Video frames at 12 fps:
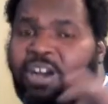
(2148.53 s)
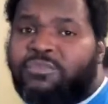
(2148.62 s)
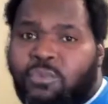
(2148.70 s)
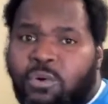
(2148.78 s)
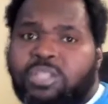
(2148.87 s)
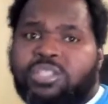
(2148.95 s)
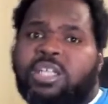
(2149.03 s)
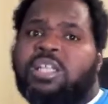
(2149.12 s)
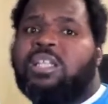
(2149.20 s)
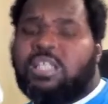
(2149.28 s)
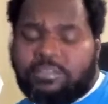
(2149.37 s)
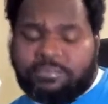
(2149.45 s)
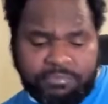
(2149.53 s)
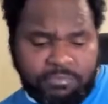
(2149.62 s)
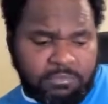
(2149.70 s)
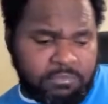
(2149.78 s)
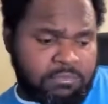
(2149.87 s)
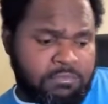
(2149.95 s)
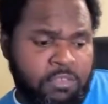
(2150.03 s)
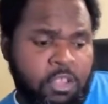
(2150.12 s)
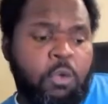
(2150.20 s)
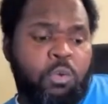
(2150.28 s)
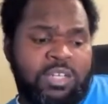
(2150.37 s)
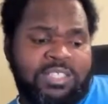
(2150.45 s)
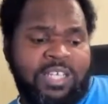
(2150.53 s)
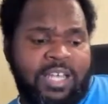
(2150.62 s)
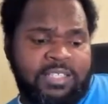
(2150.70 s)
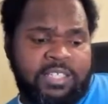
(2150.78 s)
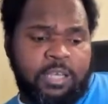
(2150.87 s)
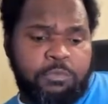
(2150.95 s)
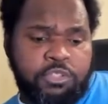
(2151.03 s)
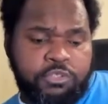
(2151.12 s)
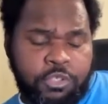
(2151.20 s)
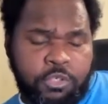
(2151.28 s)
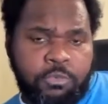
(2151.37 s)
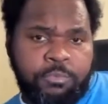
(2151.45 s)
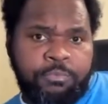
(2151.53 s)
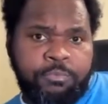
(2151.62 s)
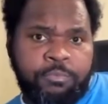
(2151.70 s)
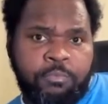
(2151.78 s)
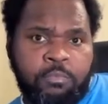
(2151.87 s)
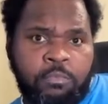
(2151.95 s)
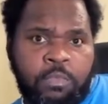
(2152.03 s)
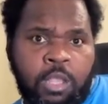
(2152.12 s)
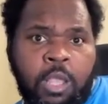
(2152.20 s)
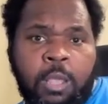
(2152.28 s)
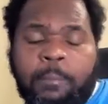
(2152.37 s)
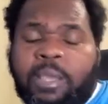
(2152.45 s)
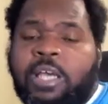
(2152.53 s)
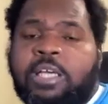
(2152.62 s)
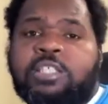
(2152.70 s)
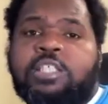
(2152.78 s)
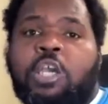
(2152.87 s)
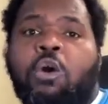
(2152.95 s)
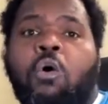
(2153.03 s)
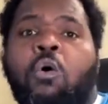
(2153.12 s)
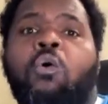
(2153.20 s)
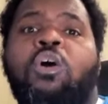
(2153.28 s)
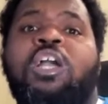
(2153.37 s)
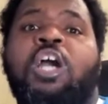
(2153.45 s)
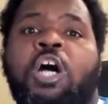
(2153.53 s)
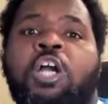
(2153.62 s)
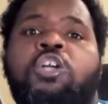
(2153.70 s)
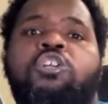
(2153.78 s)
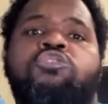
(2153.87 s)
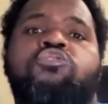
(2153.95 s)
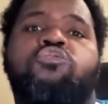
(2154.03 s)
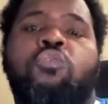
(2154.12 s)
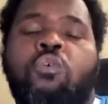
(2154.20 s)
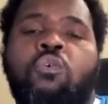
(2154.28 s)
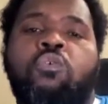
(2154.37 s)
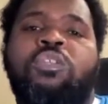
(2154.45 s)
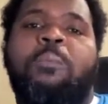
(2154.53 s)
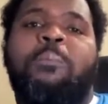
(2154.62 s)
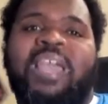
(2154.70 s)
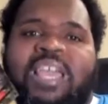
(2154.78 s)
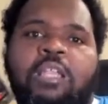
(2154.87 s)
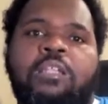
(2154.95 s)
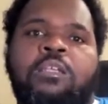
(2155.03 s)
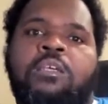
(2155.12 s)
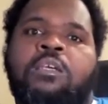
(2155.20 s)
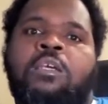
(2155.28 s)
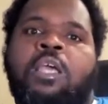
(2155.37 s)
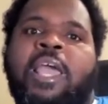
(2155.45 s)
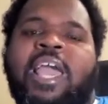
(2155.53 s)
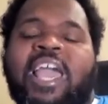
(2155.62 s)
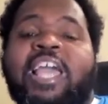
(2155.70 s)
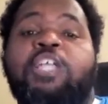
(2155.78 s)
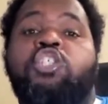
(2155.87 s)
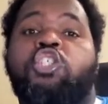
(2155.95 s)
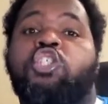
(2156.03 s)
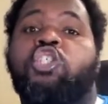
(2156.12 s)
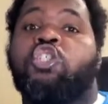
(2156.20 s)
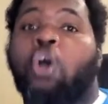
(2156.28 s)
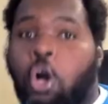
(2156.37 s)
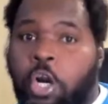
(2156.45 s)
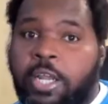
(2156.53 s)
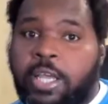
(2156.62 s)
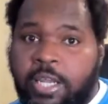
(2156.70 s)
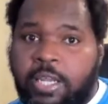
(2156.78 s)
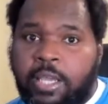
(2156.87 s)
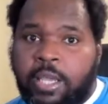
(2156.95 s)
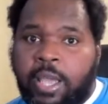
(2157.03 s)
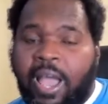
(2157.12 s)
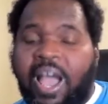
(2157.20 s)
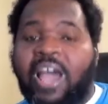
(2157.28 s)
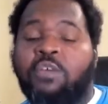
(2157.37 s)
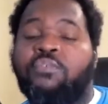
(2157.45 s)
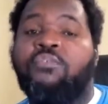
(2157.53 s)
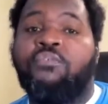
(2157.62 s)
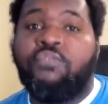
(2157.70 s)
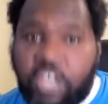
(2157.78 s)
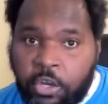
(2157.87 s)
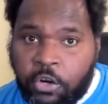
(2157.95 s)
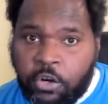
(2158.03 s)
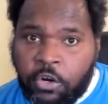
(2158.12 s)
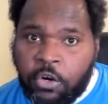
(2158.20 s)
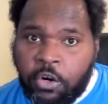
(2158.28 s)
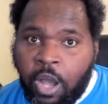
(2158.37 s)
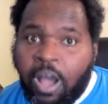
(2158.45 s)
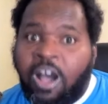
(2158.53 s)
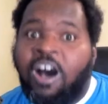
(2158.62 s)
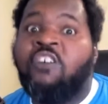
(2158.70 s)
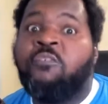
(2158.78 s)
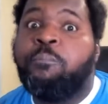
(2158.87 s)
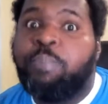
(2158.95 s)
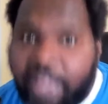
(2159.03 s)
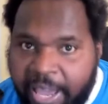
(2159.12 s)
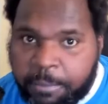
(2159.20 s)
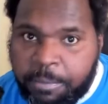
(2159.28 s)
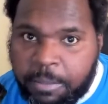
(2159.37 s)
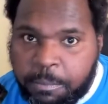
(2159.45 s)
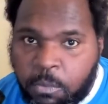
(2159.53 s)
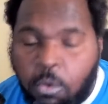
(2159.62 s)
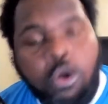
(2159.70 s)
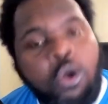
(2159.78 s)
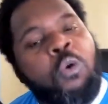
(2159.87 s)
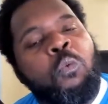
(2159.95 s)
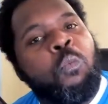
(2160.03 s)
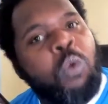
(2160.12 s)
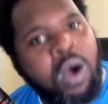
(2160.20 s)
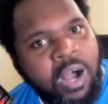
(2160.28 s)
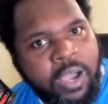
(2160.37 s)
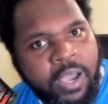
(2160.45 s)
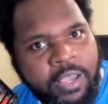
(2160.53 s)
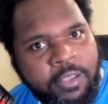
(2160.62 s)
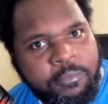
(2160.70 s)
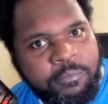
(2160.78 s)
Unfortunately, what Assata said was true because the whole gun control debate it started out of fear of black people. Why?